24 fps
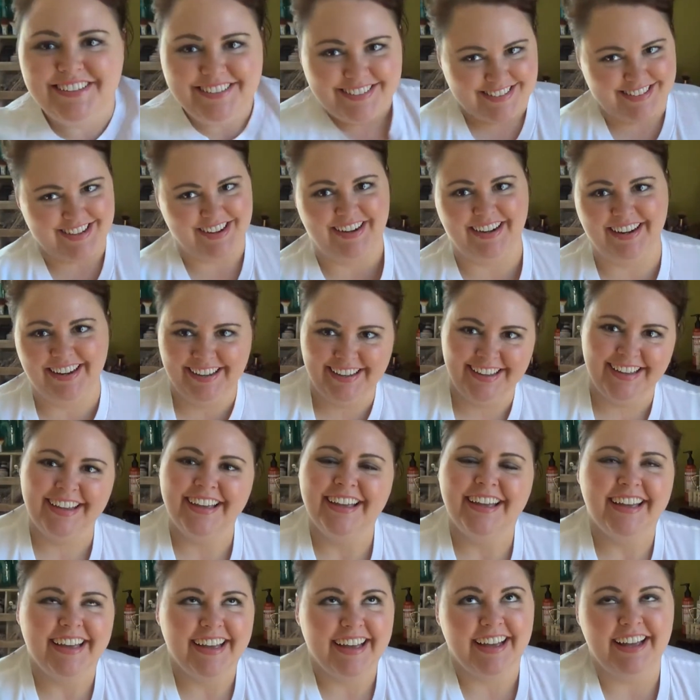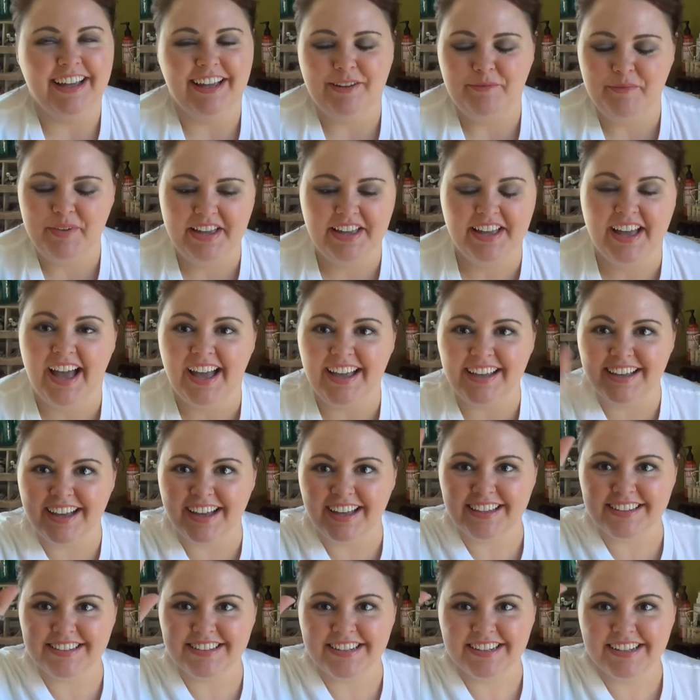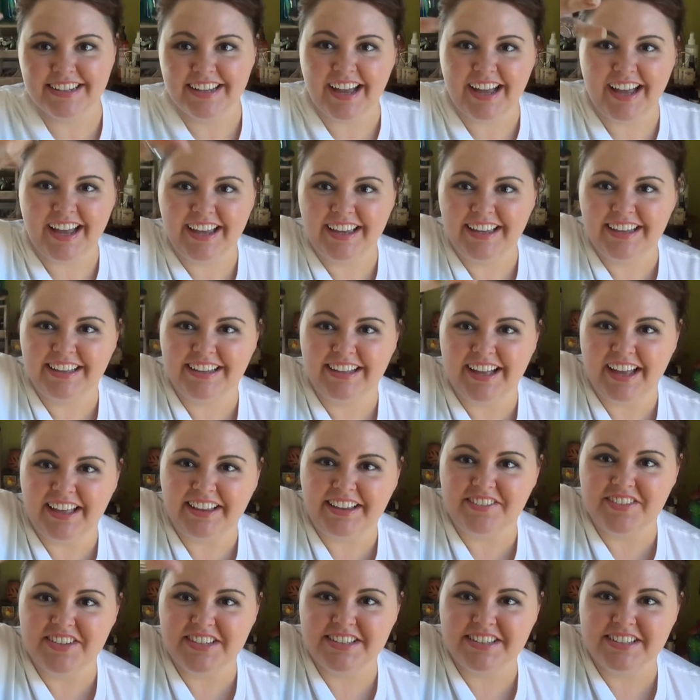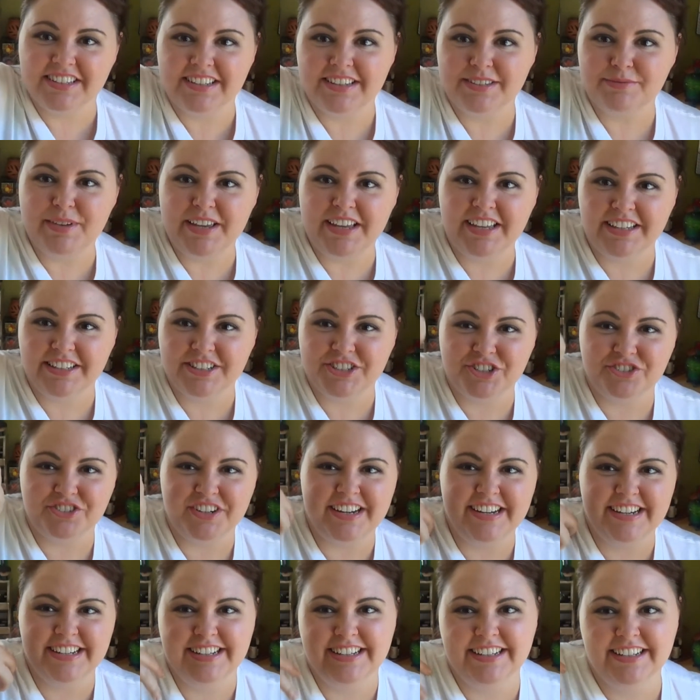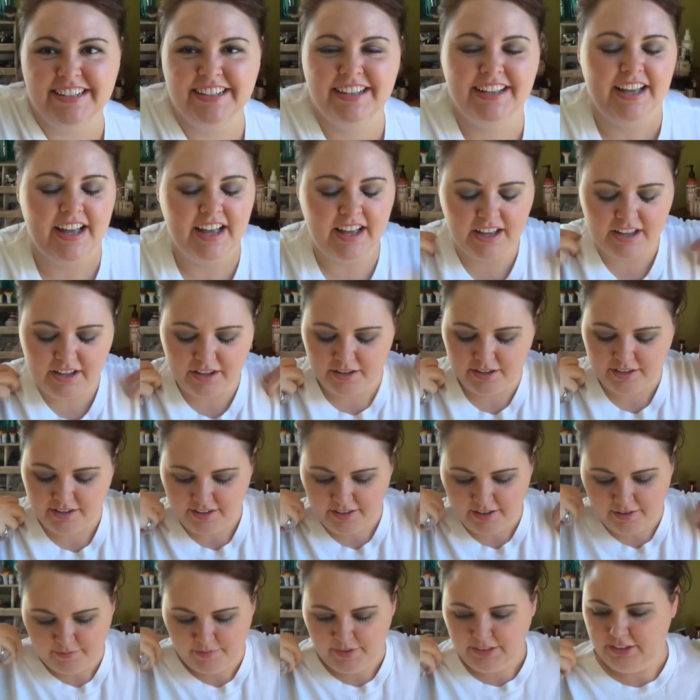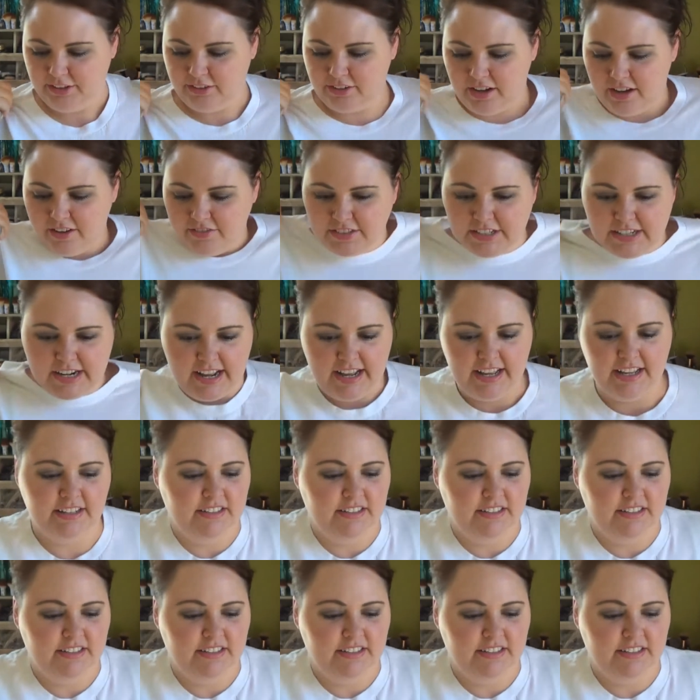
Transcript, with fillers: Sorry. Um, hi guys. Hi. Hi lovies. It's me, Cherie. Uh, I'm a little off today.